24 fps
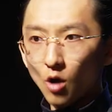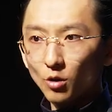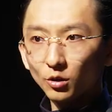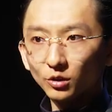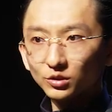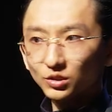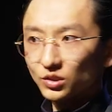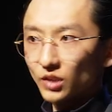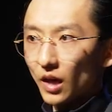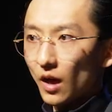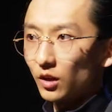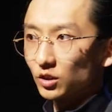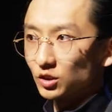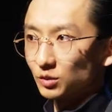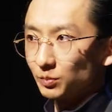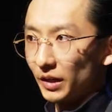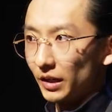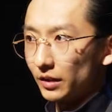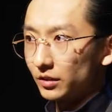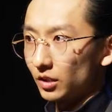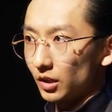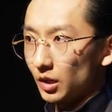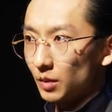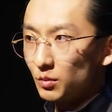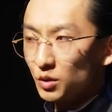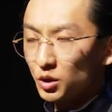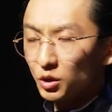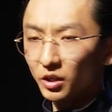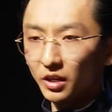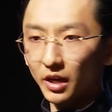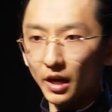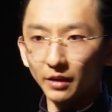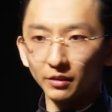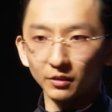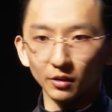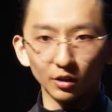your cells make to
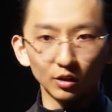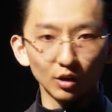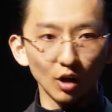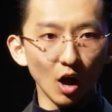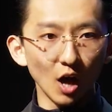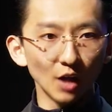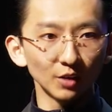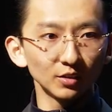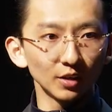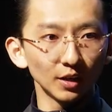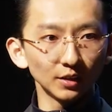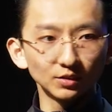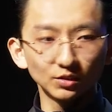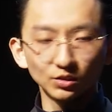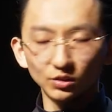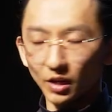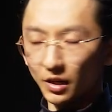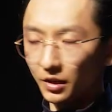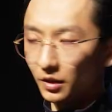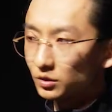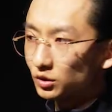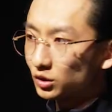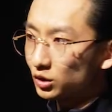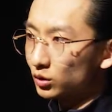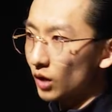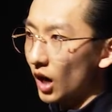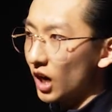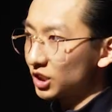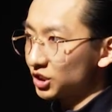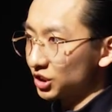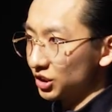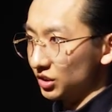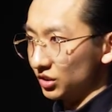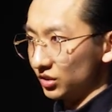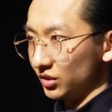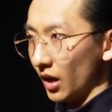communicate their contents and
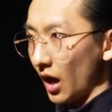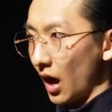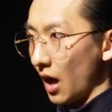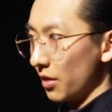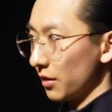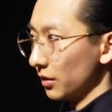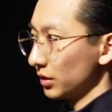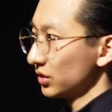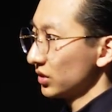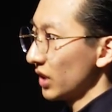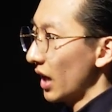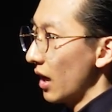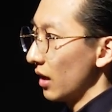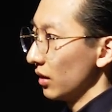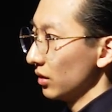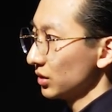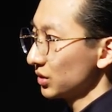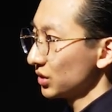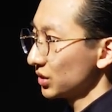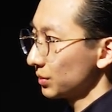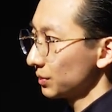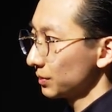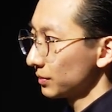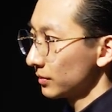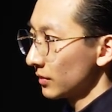instructions to other cells.